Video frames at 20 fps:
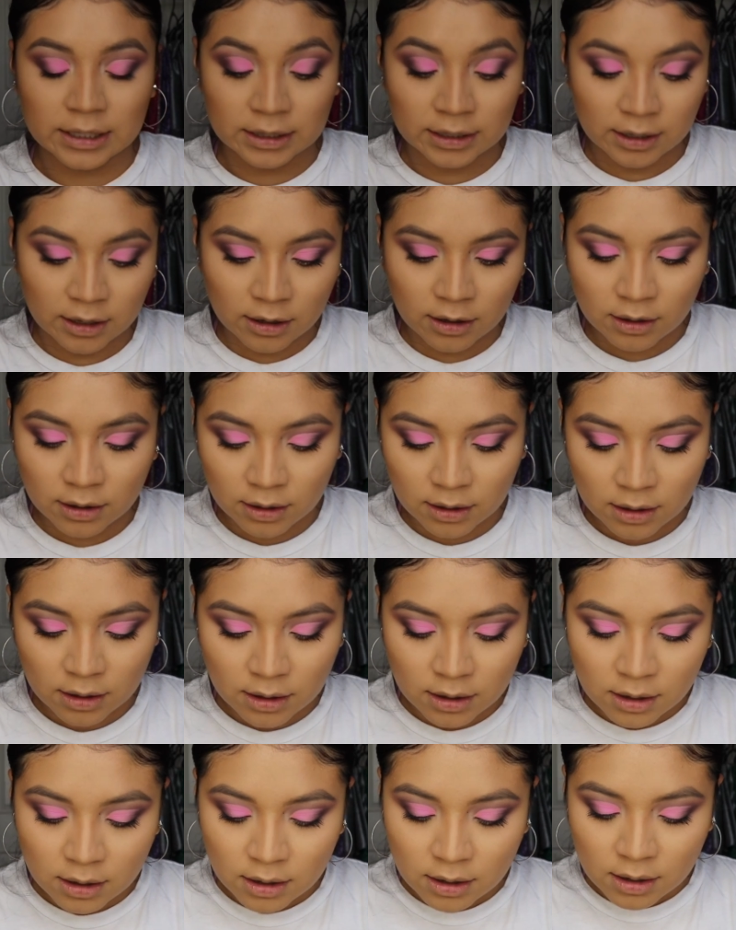in there
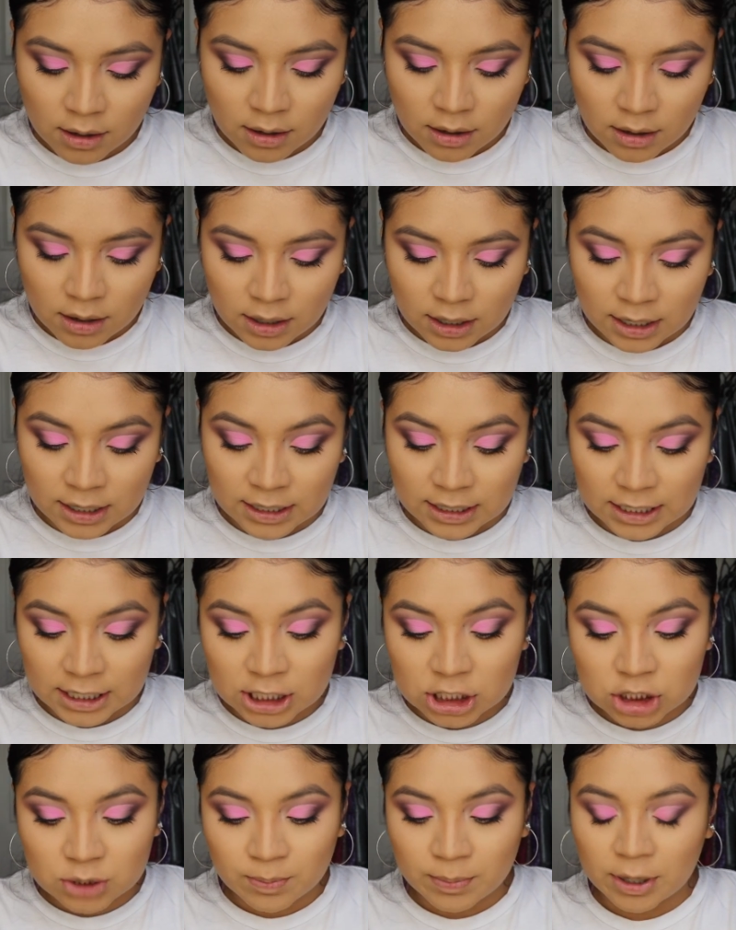in
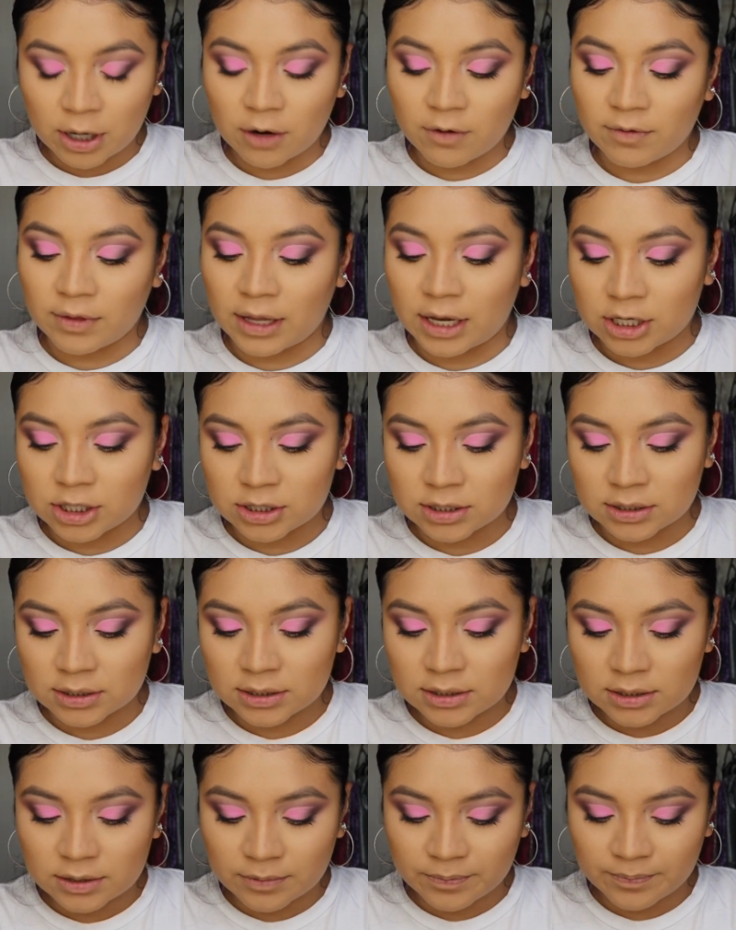each pair of
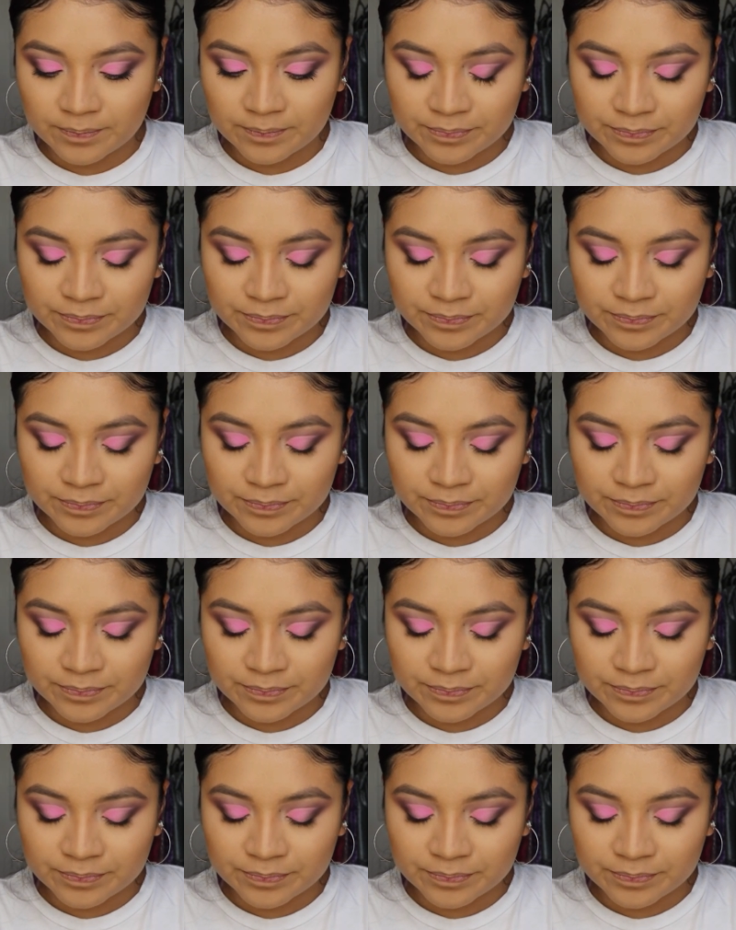lashes.